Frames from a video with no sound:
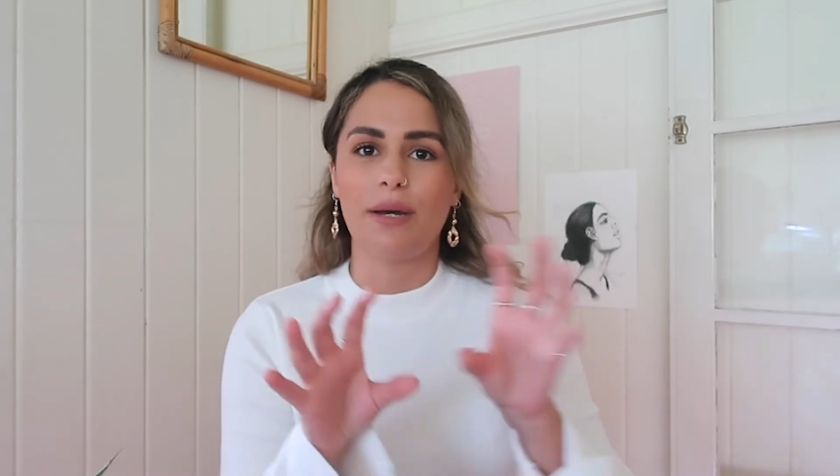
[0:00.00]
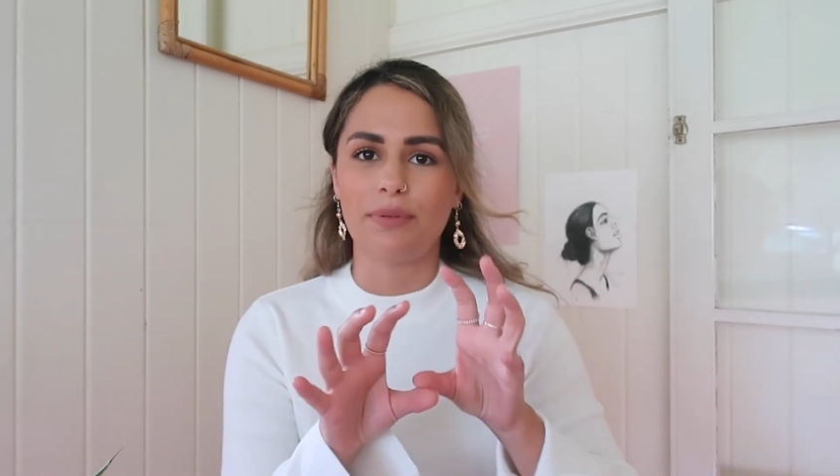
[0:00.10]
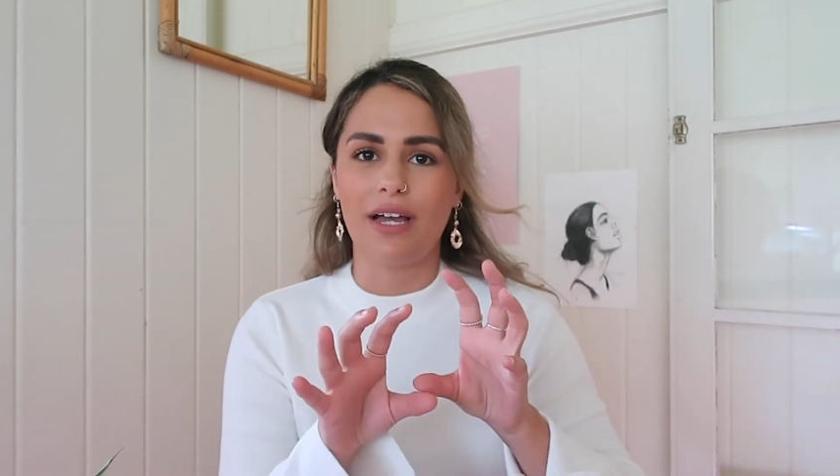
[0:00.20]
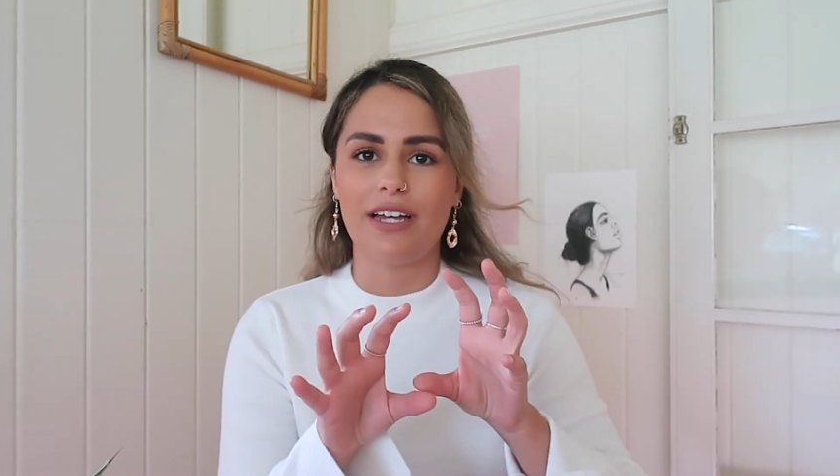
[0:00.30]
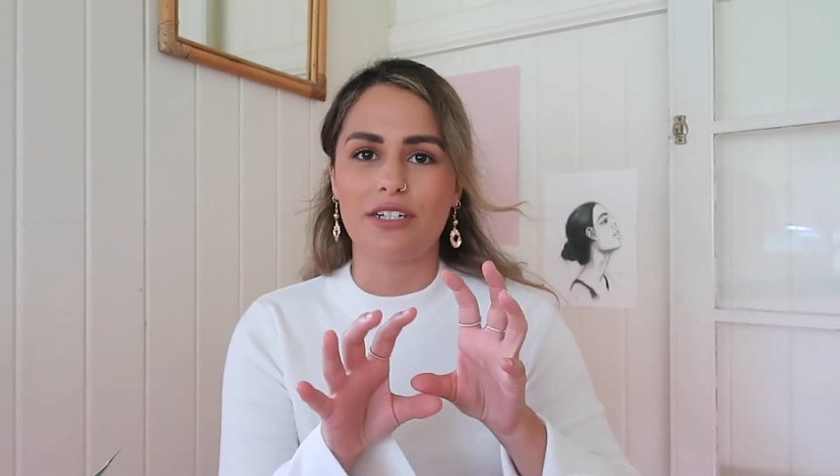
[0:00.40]

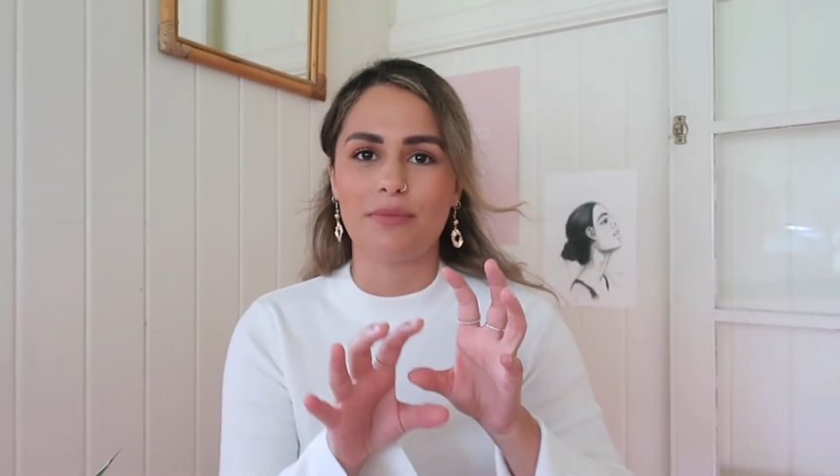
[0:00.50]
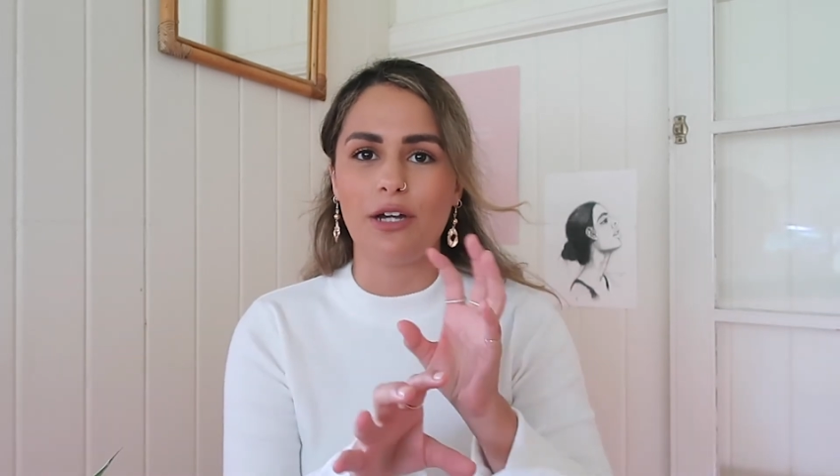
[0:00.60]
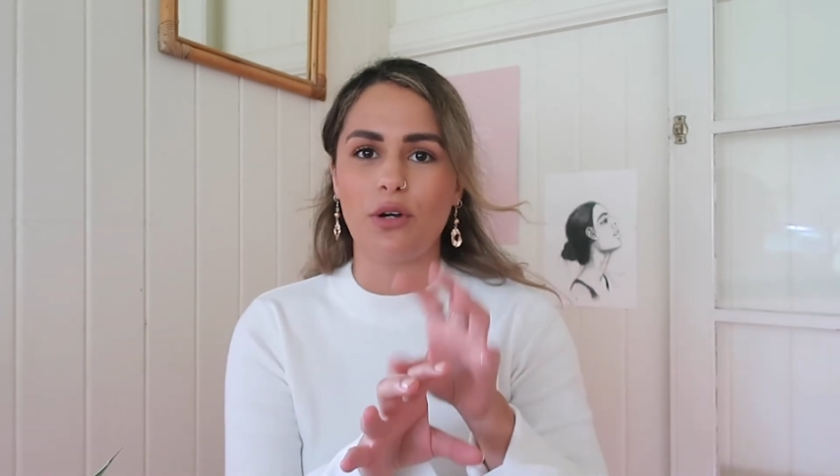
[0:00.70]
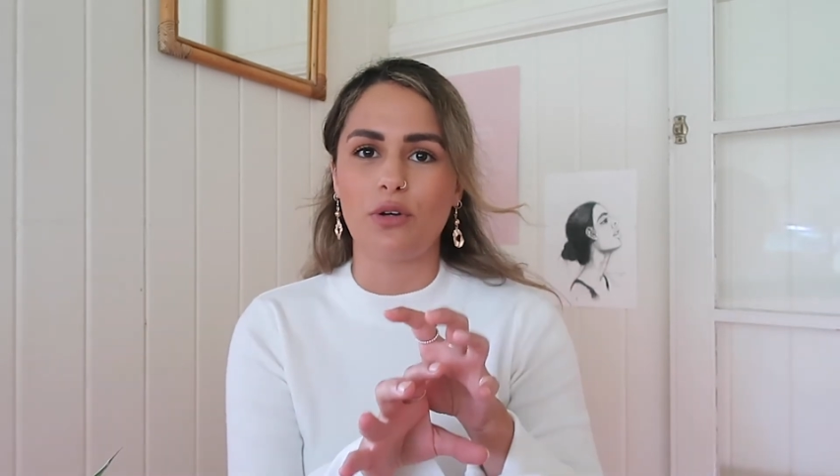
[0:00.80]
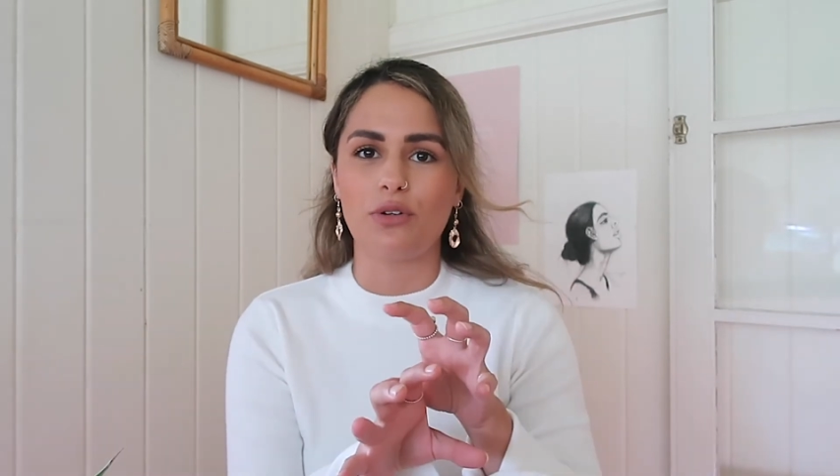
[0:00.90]
apply it to
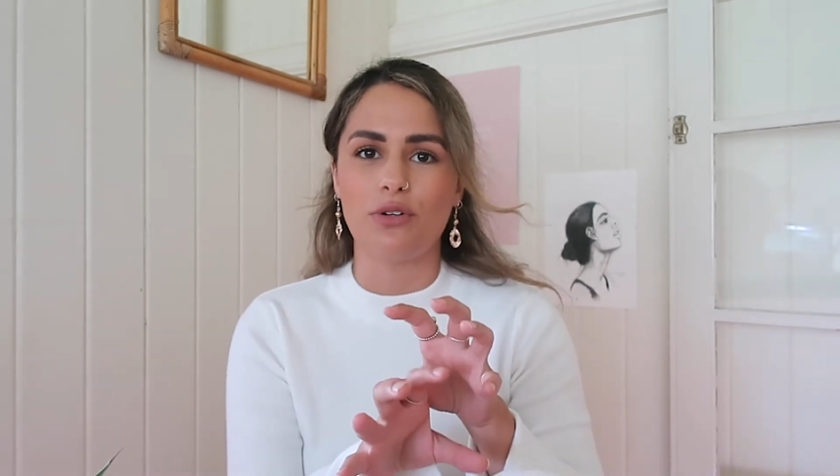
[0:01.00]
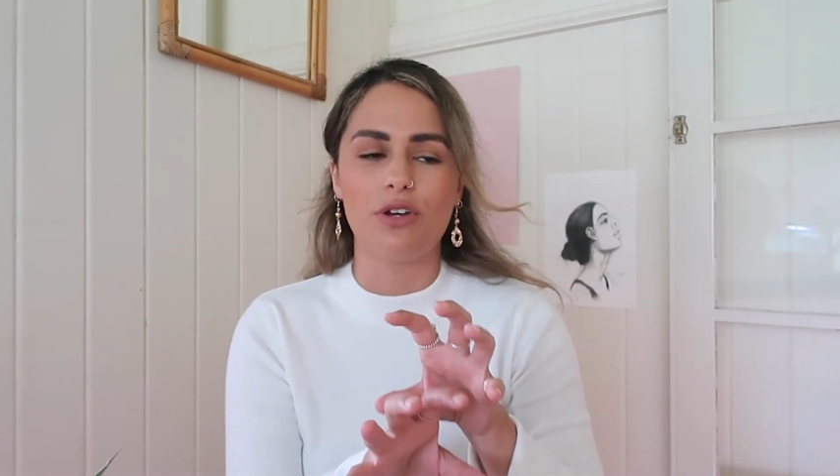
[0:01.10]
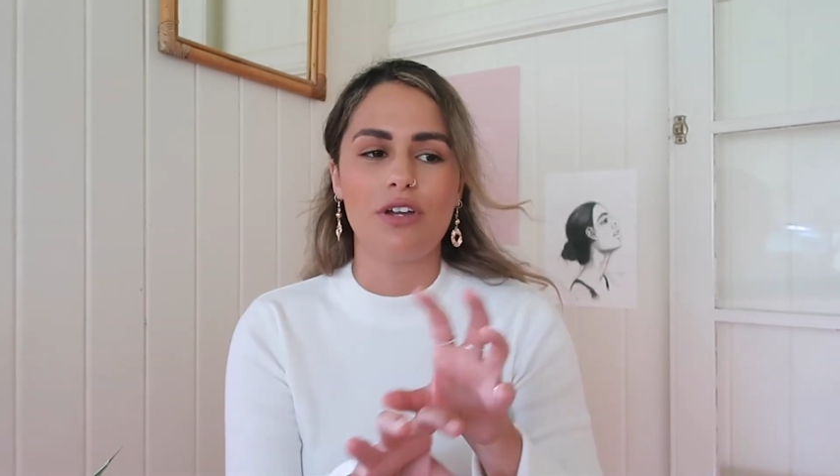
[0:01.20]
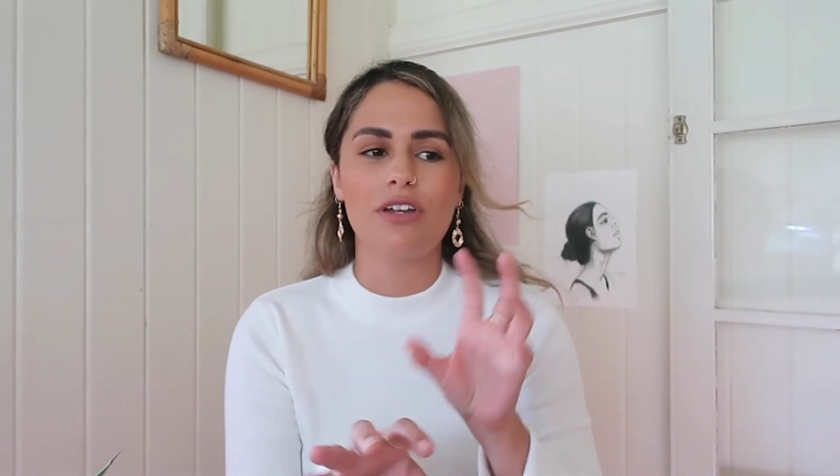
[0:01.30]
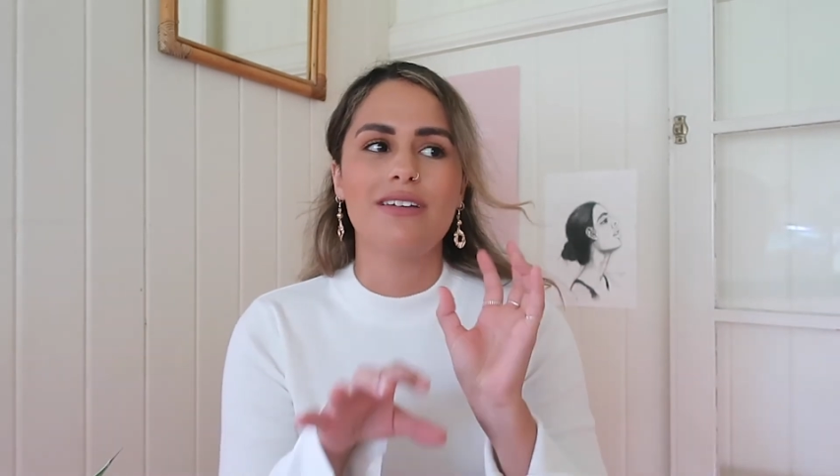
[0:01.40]
my
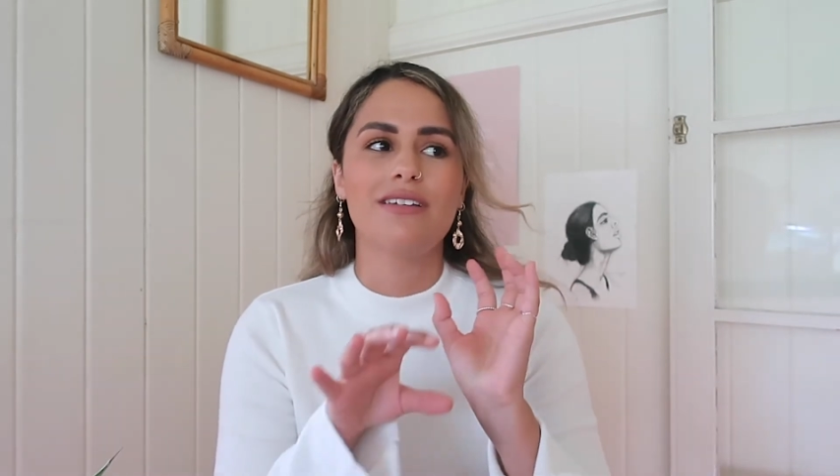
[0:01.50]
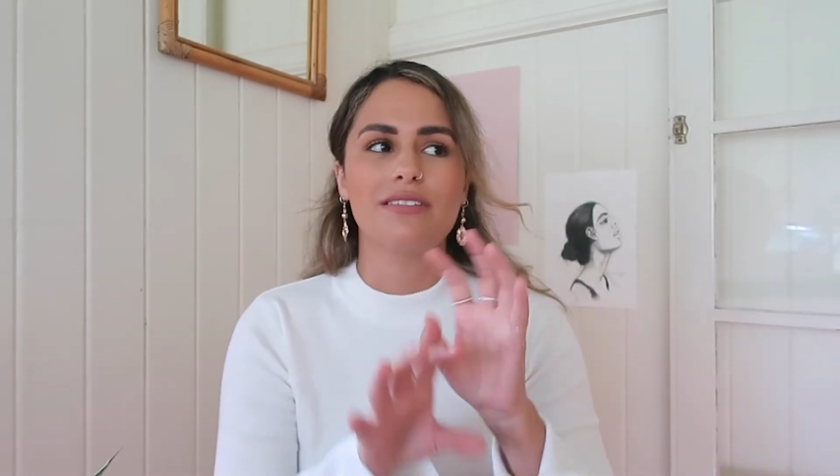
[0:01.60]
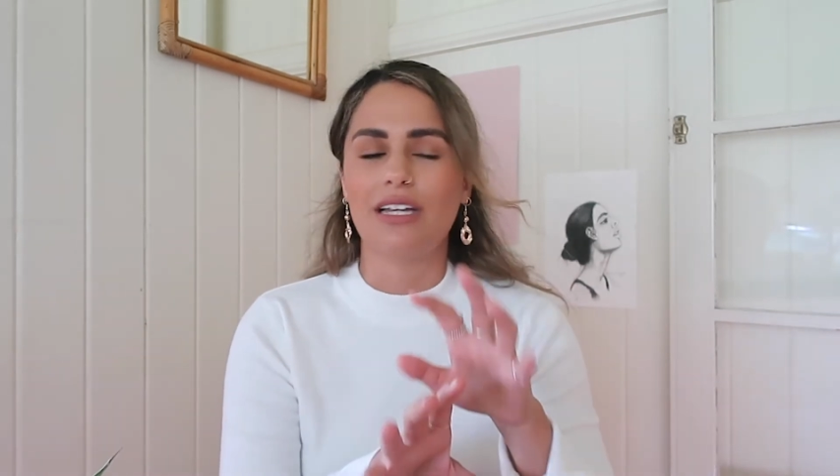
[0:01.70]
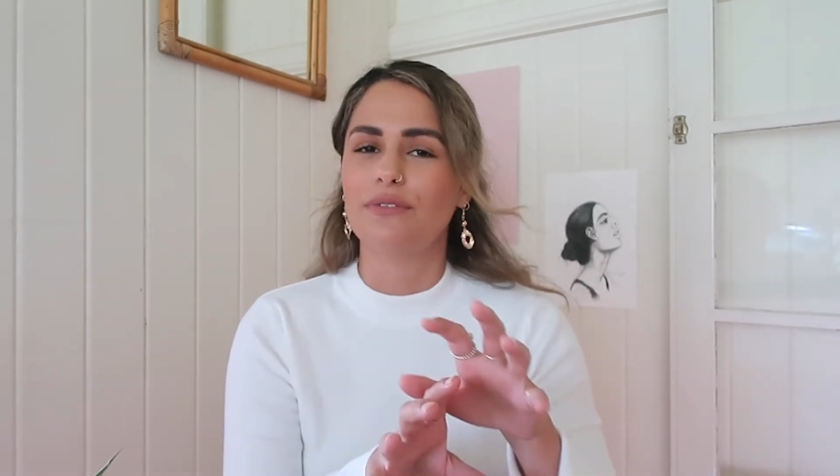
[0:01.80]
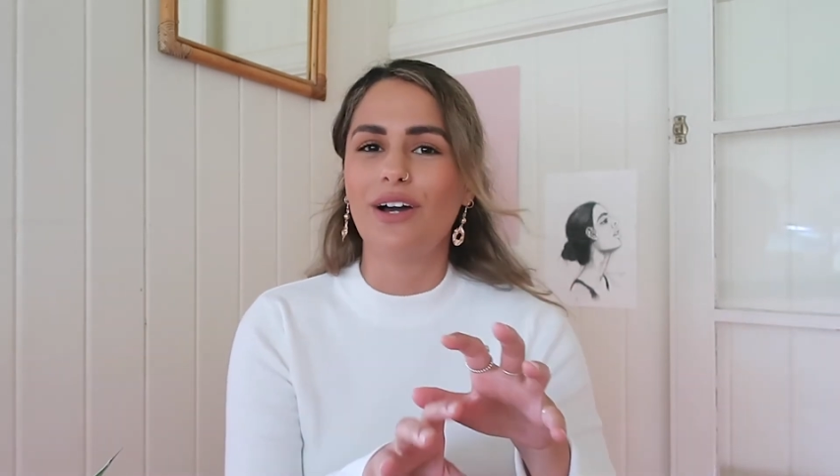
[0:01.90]
own
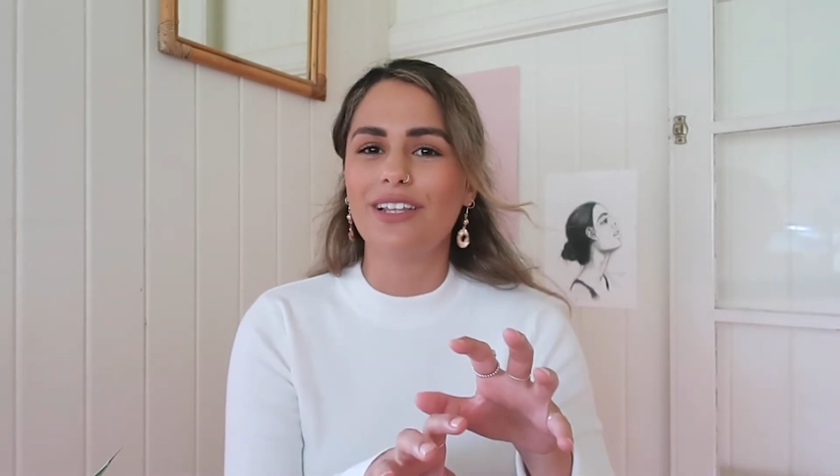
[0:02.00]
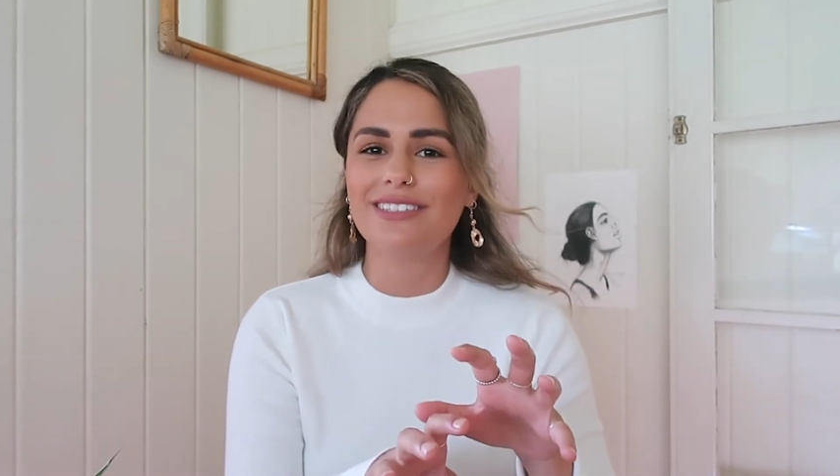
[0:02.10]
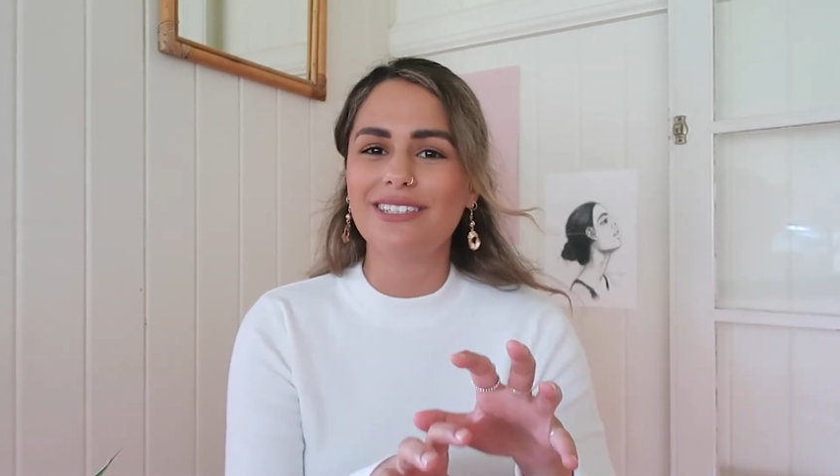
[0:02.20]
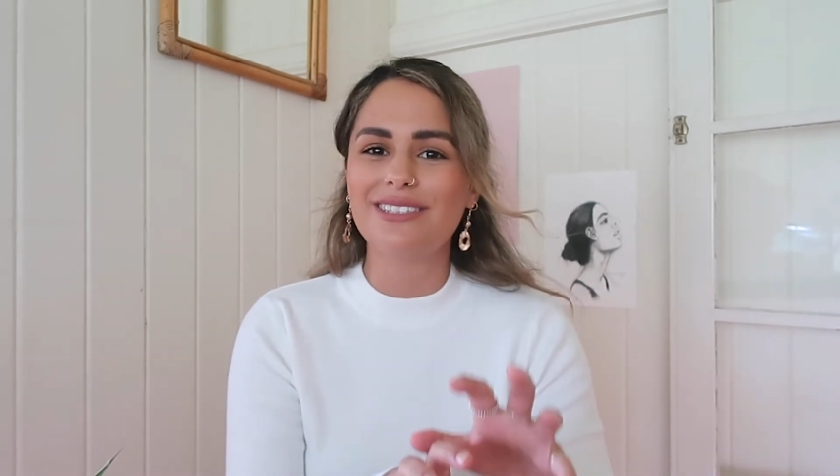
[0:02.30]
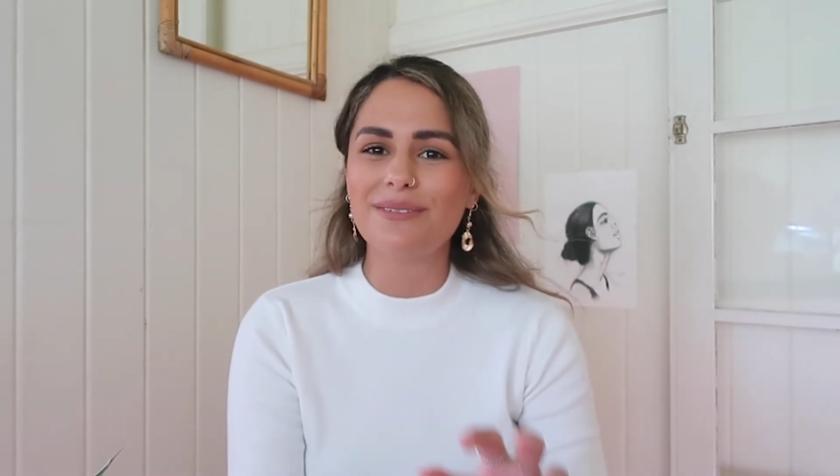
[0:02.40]
like
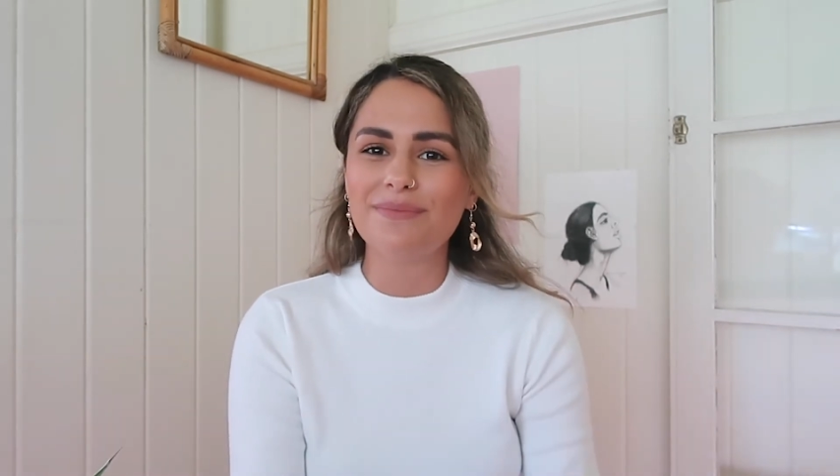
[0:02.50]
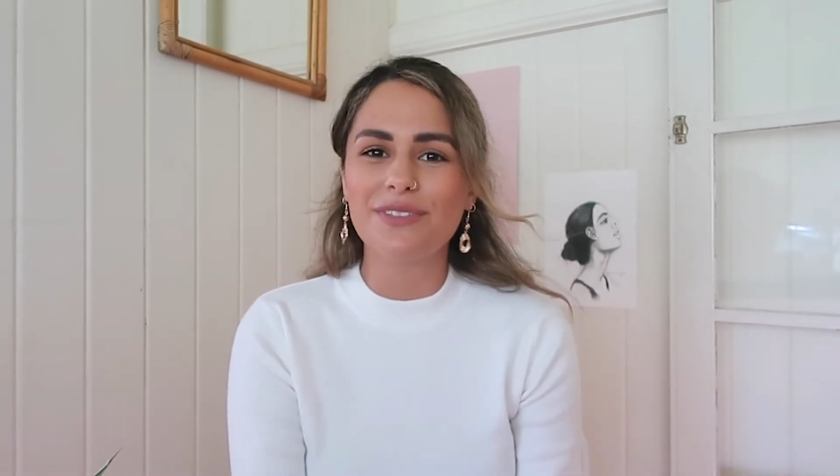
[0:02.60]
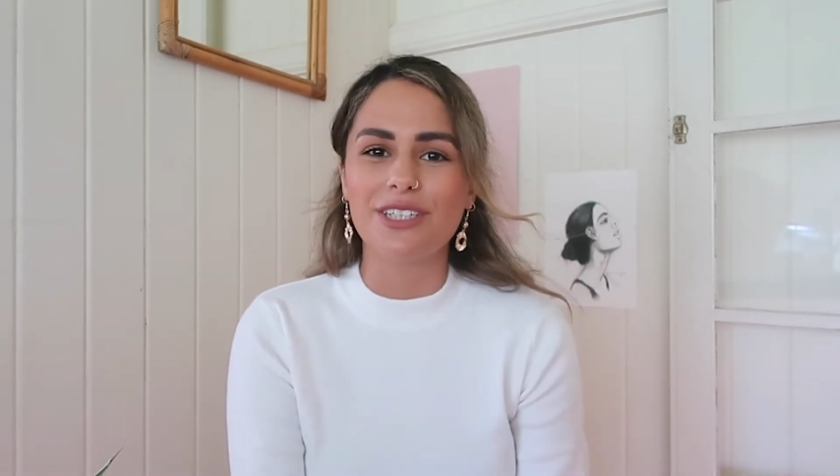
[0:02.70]
filing system.